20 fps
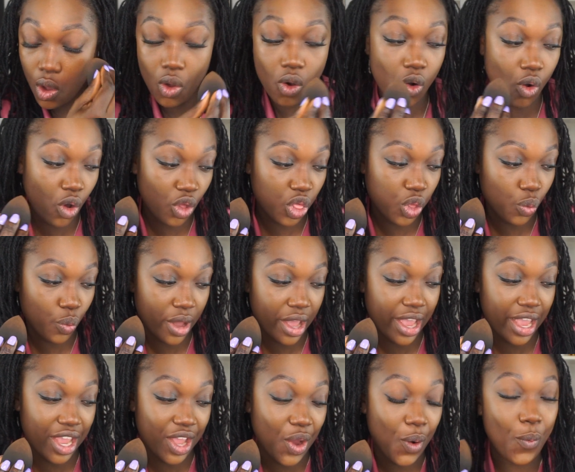all the
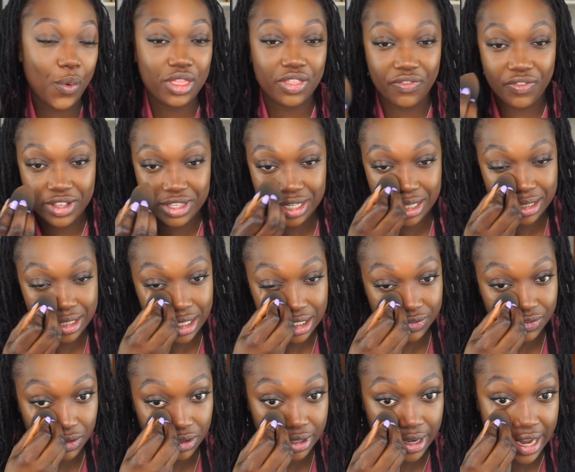way with physical
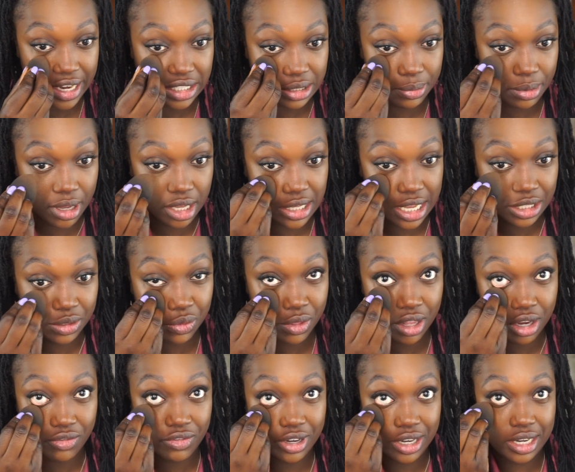exfoliation, because I do
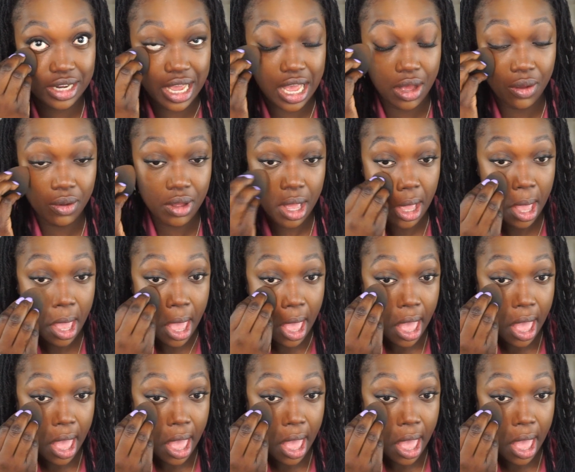that already now.